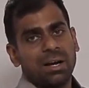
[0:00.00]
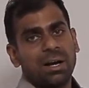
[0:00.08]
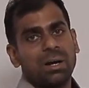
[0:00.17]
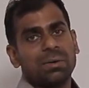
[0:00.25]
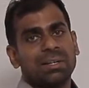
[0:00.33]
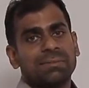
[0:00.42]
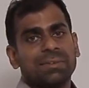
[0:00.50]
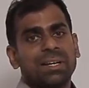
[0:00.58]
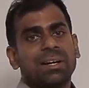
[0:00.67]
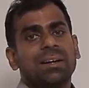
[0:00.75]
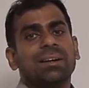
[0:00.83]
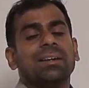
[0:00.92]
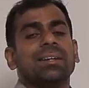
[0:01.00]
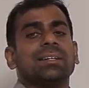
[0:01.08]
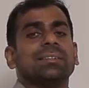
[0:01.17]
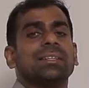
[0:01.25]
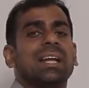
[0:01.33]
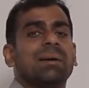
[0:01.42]
However,
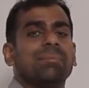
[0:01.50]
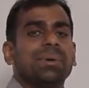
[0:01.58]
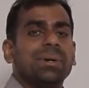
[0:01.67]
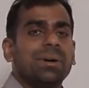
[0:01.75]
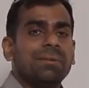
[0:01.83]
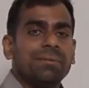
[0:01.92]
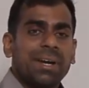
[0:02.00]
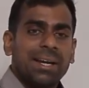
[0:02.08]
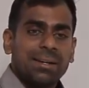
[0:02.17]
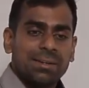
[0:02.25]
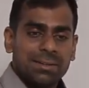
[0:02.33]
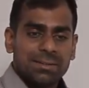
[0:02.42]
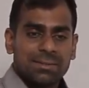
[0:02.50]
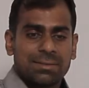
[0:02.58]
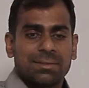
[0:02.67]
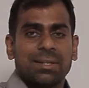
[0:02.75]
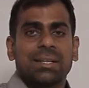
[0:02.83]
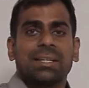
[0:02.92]
the number of errors